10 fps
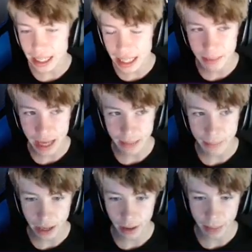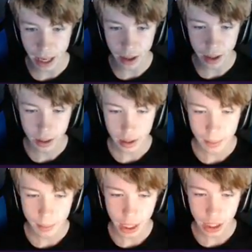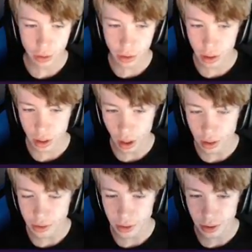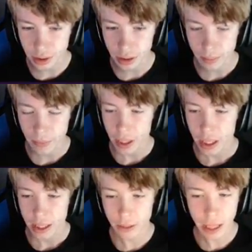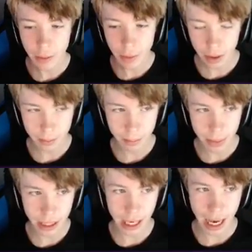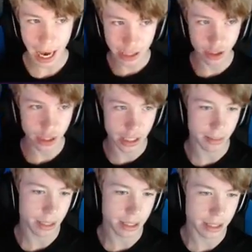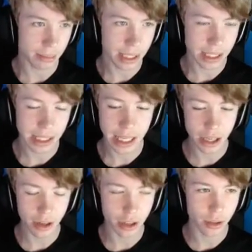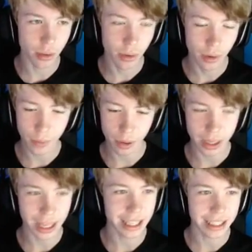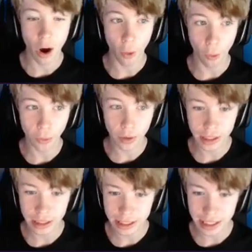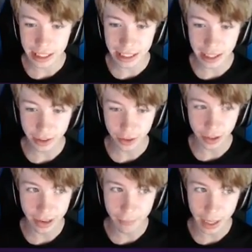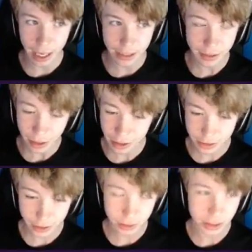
keep getting better and better, but you, the consoles, they'll never be as good as a P C. P C, you could do four K over sixteen thirty F P S. Consoles